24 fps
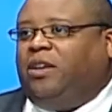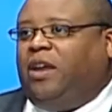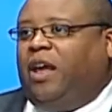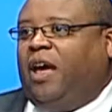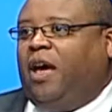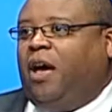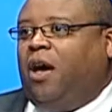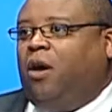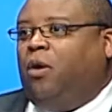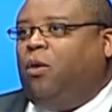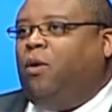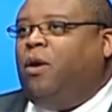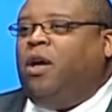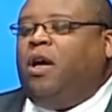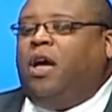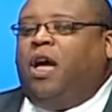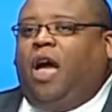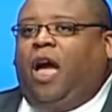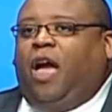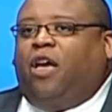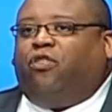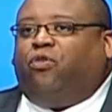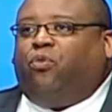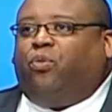now
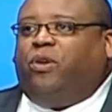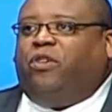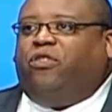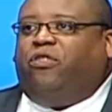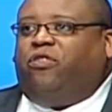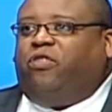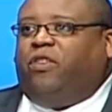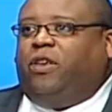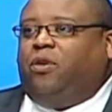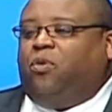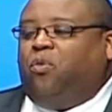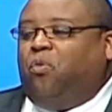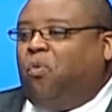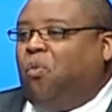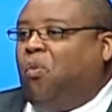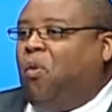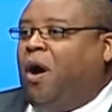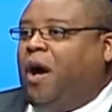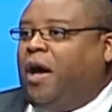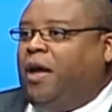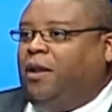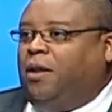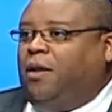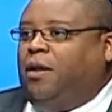as we see
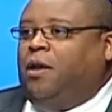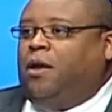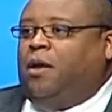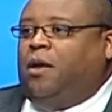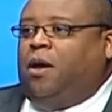what